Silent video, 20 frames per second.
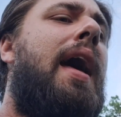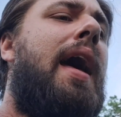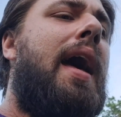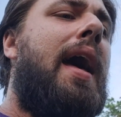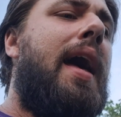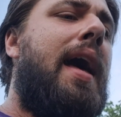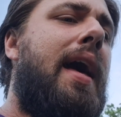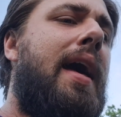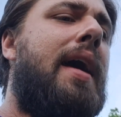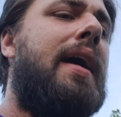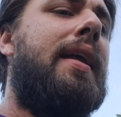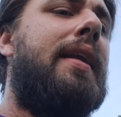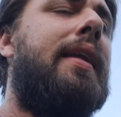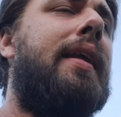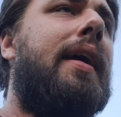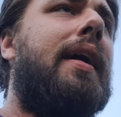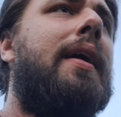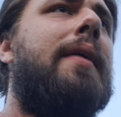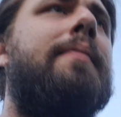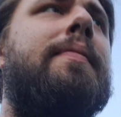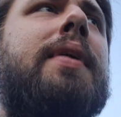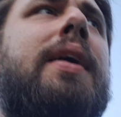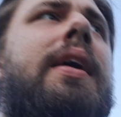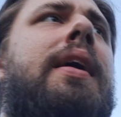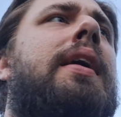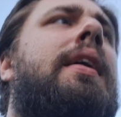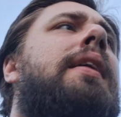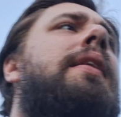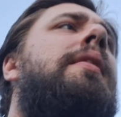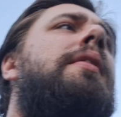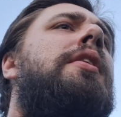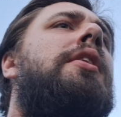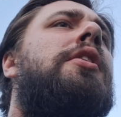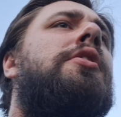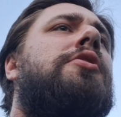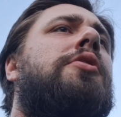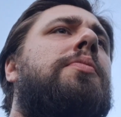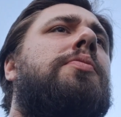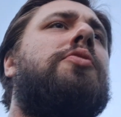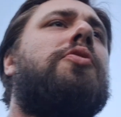And
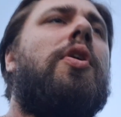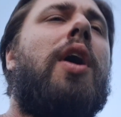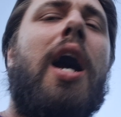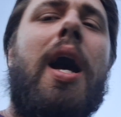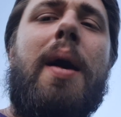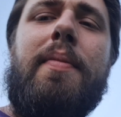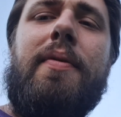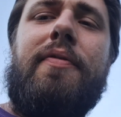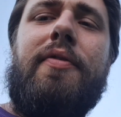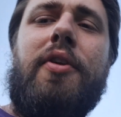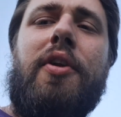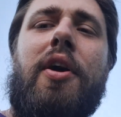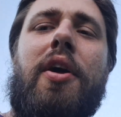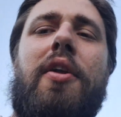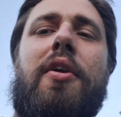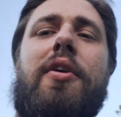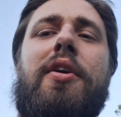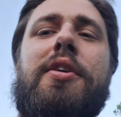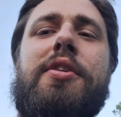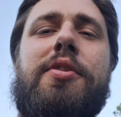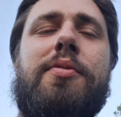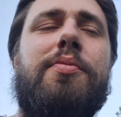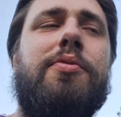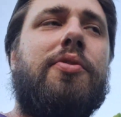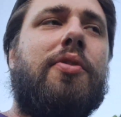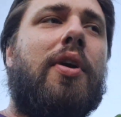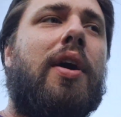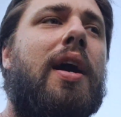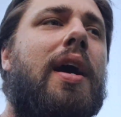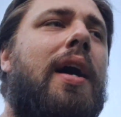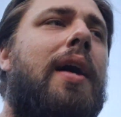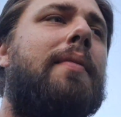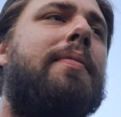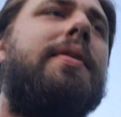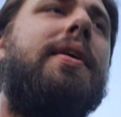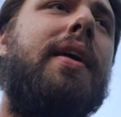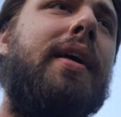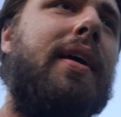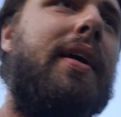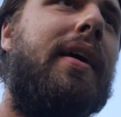subscribe if you're not already subscribed,
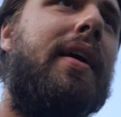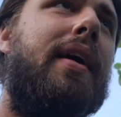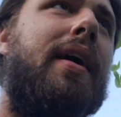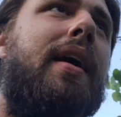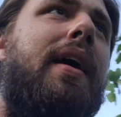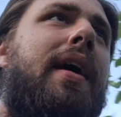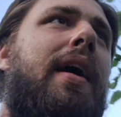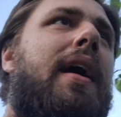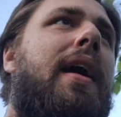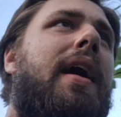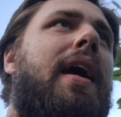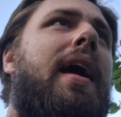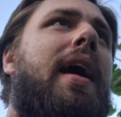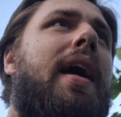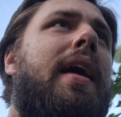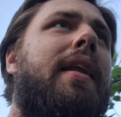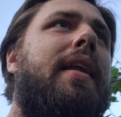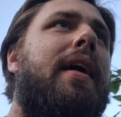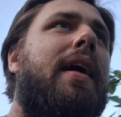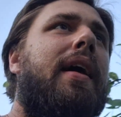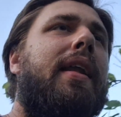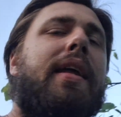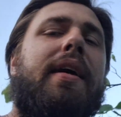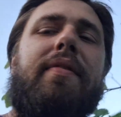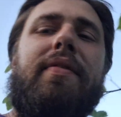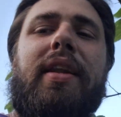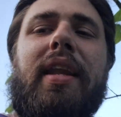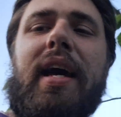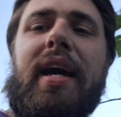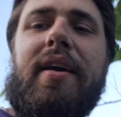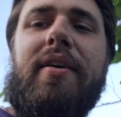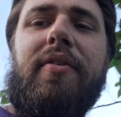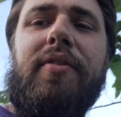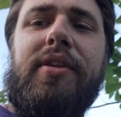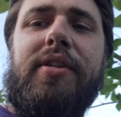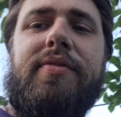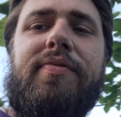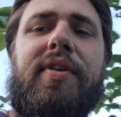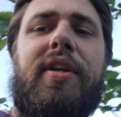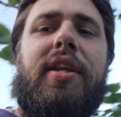and leave a like on
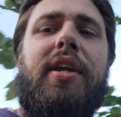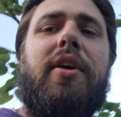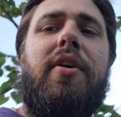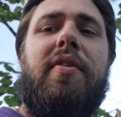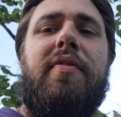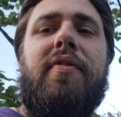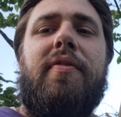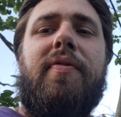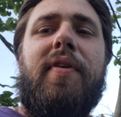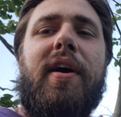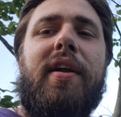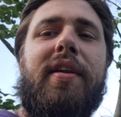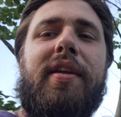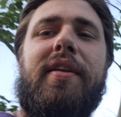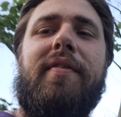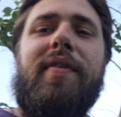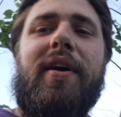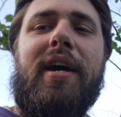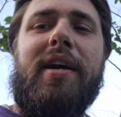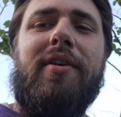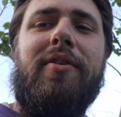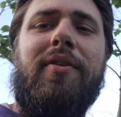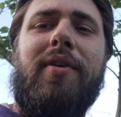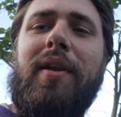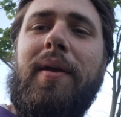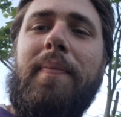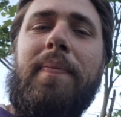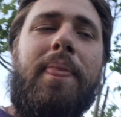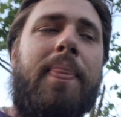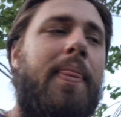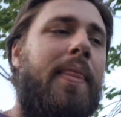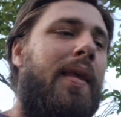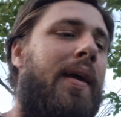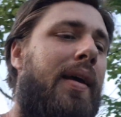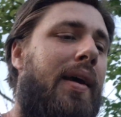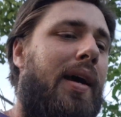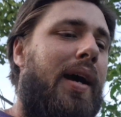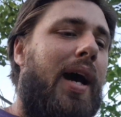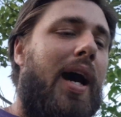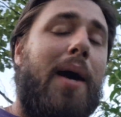this video if you found any value in it.
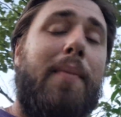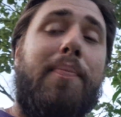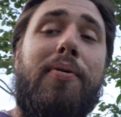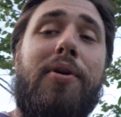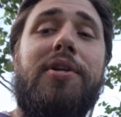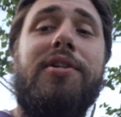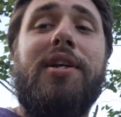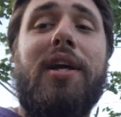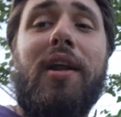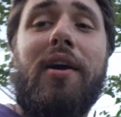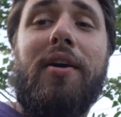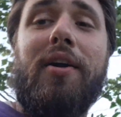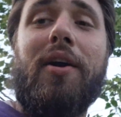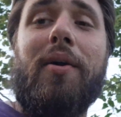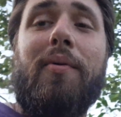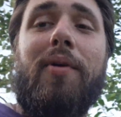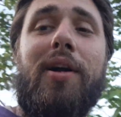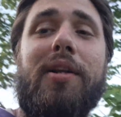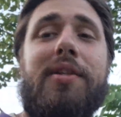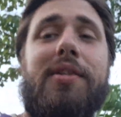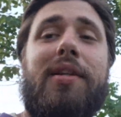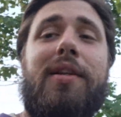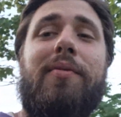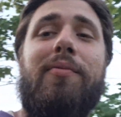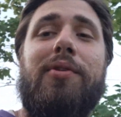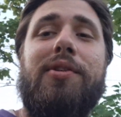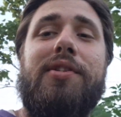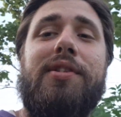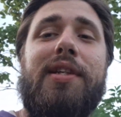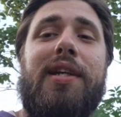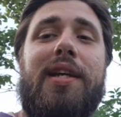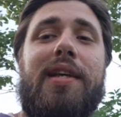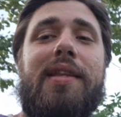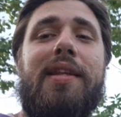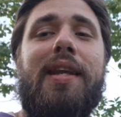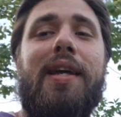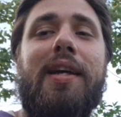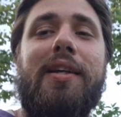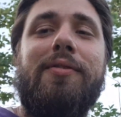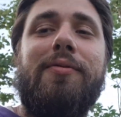I appreciate all y'all watching, and we'll see you in the
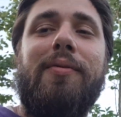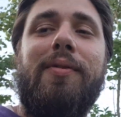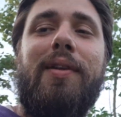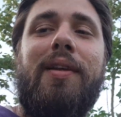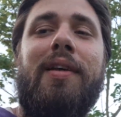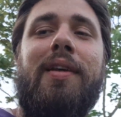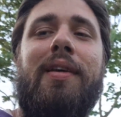next one.